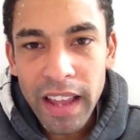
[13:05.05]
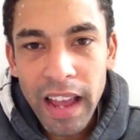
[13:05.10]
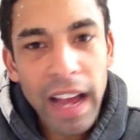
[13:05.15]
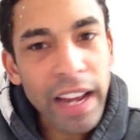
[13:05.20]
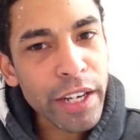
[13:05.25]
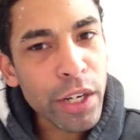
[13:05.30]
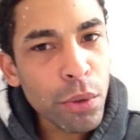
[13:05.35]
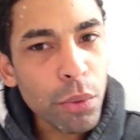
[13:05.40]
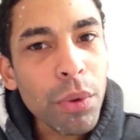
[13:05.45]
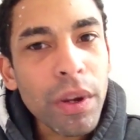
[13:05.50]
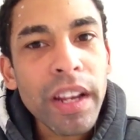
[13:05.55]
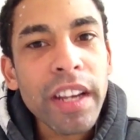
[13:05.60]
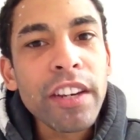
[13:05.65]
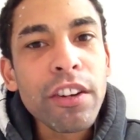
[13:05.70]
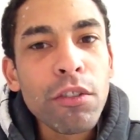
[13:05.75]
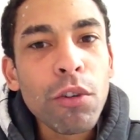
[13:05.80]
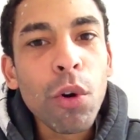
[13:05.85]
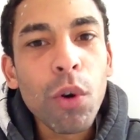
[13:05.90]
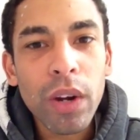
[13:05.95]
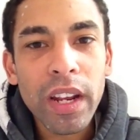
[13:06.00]
and
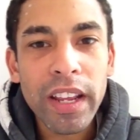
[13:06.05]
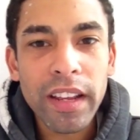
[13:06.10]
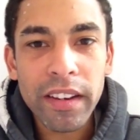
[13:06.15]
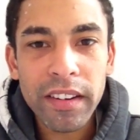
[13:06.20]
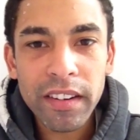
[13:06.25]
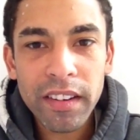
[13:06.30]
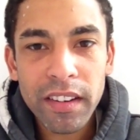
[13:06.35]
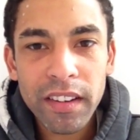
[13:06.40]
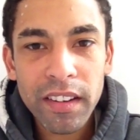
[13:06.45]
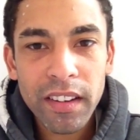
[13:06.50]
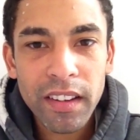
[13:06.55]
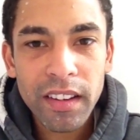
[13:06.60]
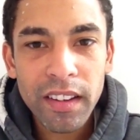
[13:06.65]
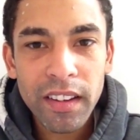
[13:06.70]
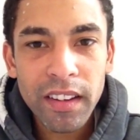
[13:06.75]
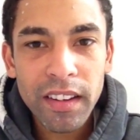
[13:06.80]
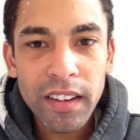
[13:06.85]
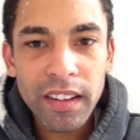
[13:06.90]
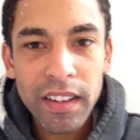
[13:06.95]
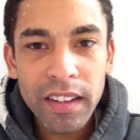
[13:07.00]
you're all in.
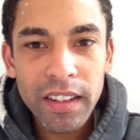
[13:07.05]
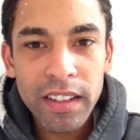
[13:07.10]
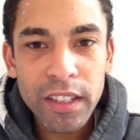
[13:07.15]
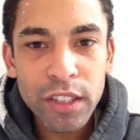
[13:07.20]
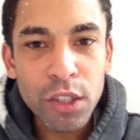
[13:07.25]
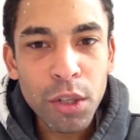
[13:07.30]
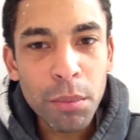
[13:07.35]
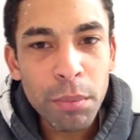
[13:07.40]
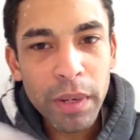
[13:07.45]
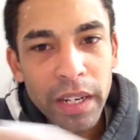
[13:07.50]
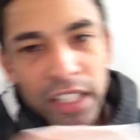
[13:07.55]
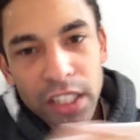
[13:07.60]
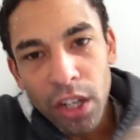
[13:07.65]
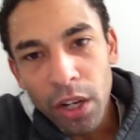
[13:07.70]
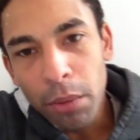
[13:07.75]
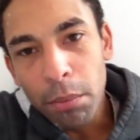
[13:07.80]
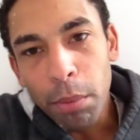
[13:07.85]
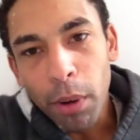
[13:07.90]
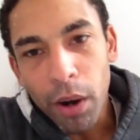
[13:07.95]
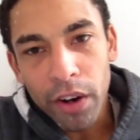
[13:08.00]
Someone's
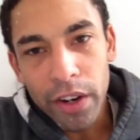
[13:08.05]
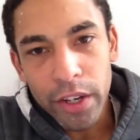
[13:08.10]
going to